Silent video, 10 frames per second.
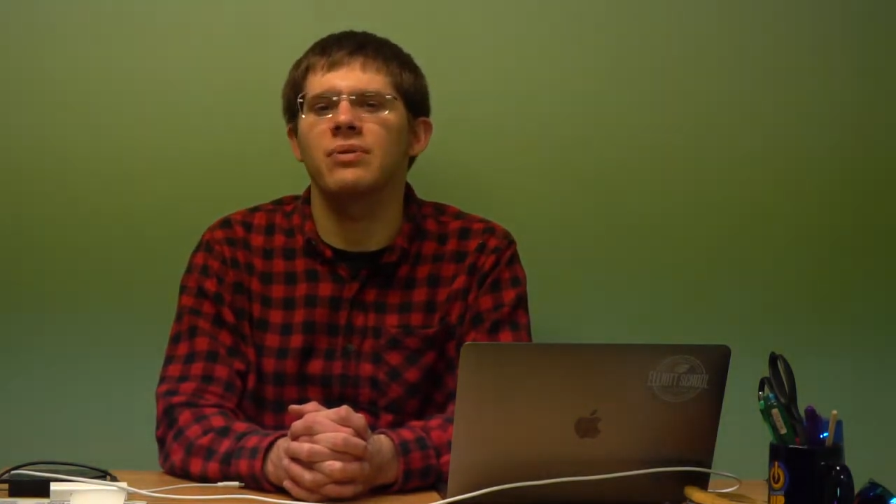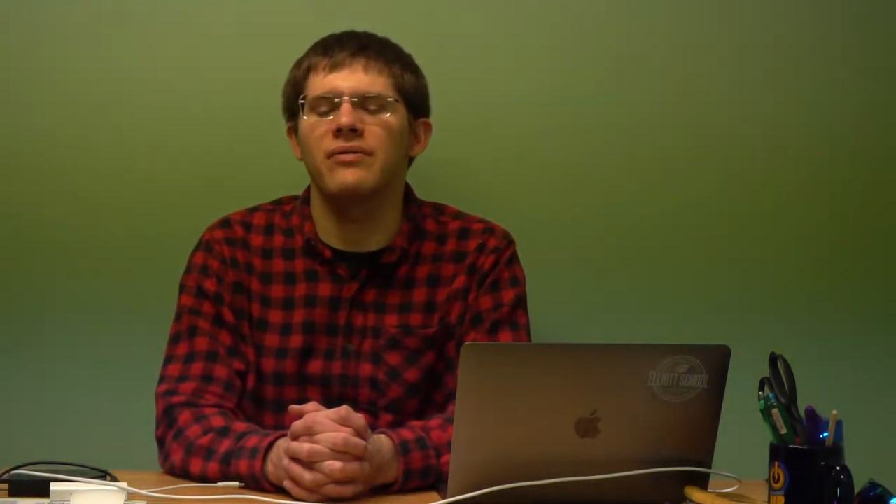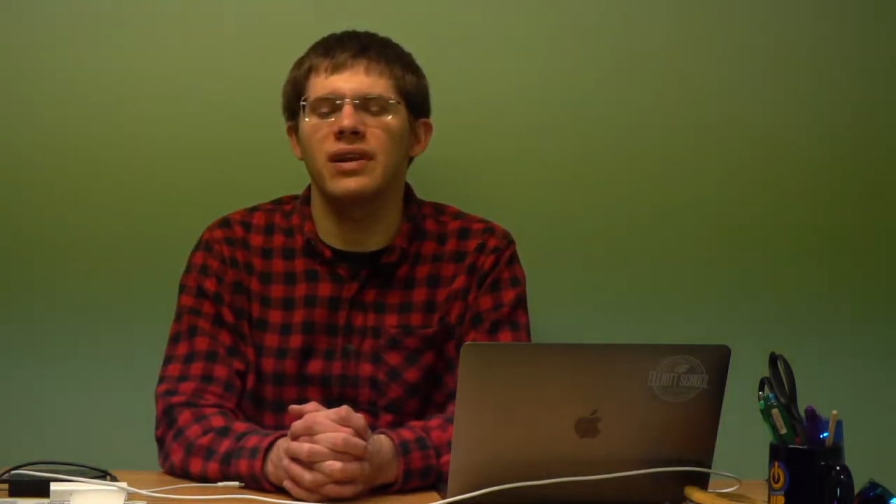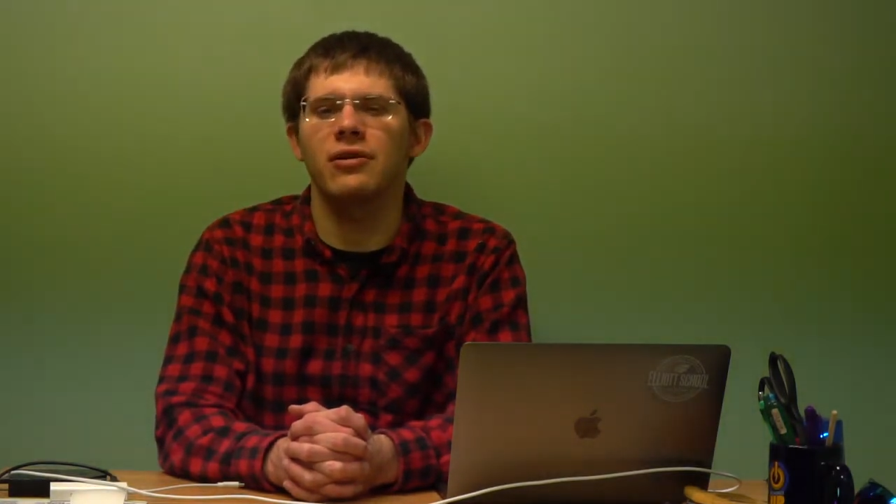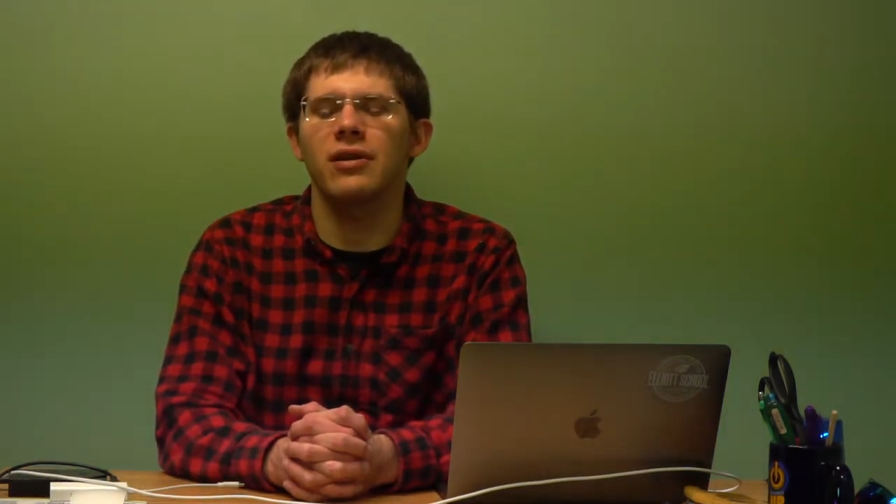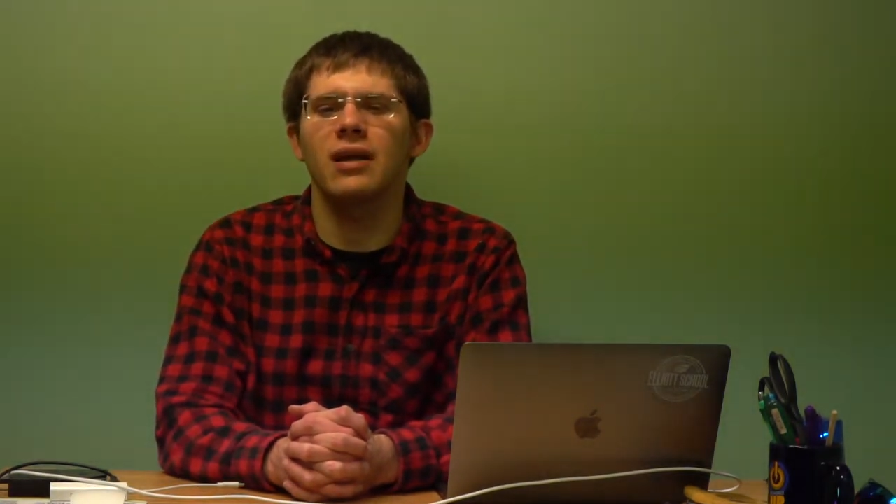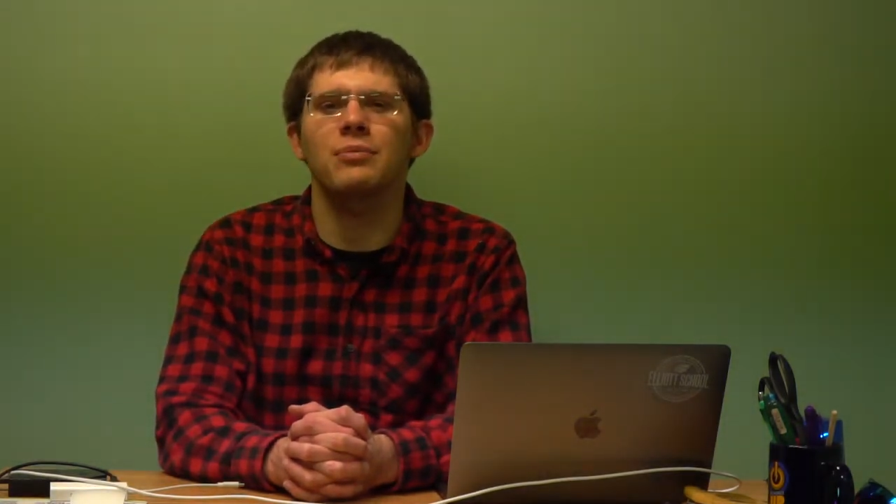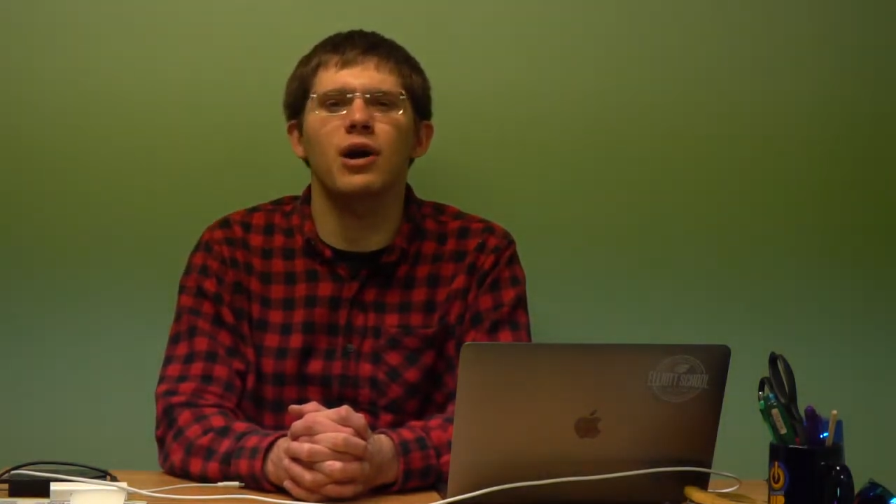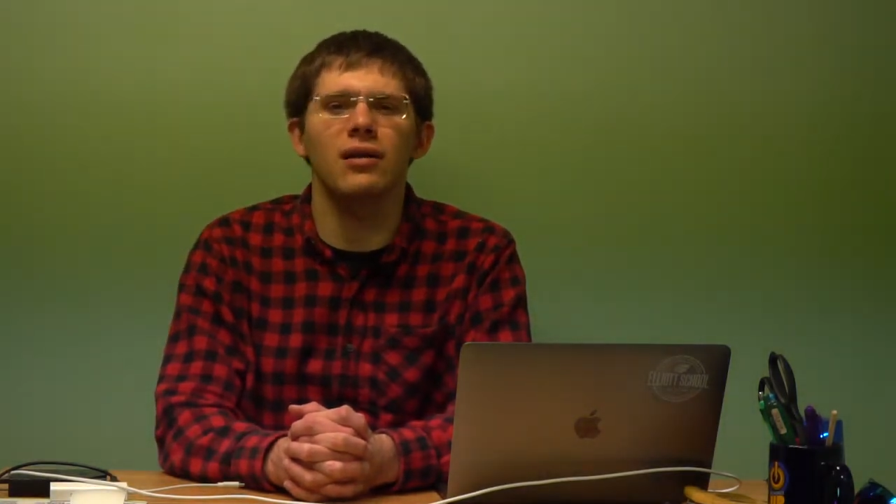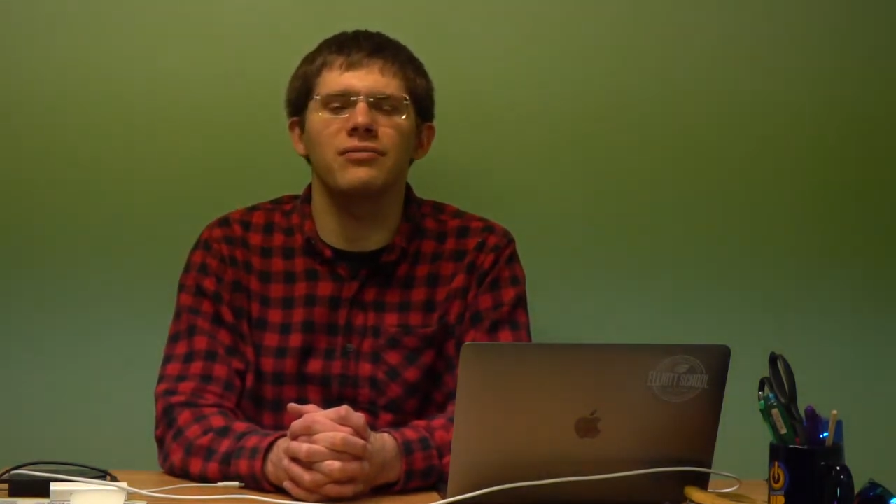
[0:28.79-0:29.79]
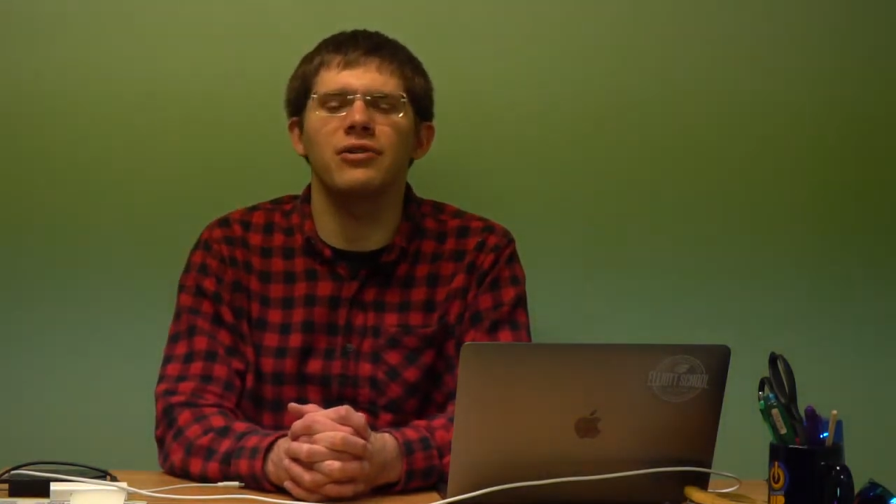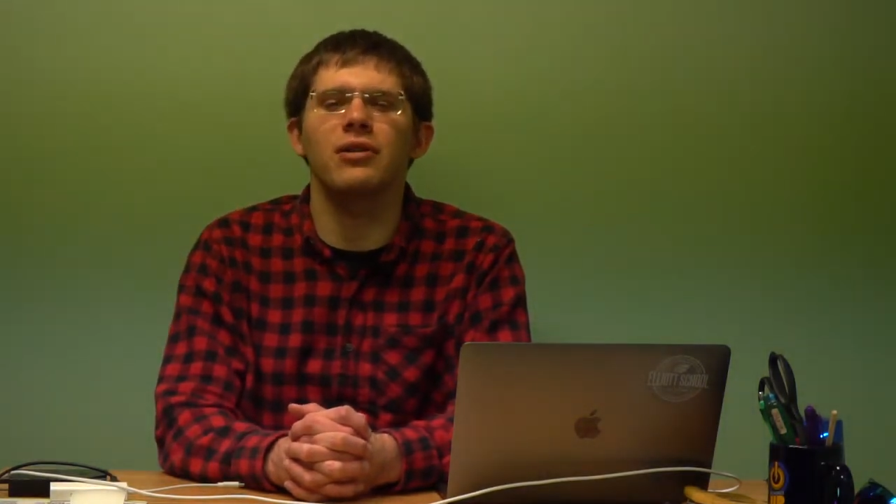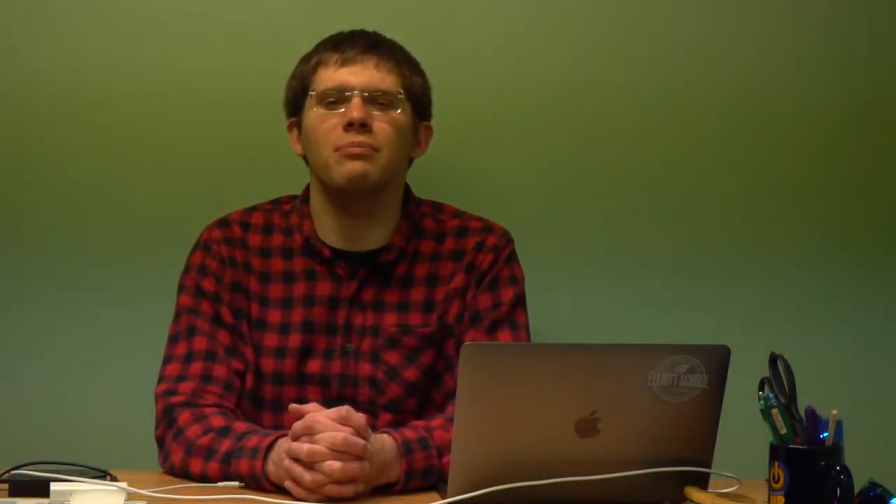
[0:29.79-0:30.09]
the video game Call of Duty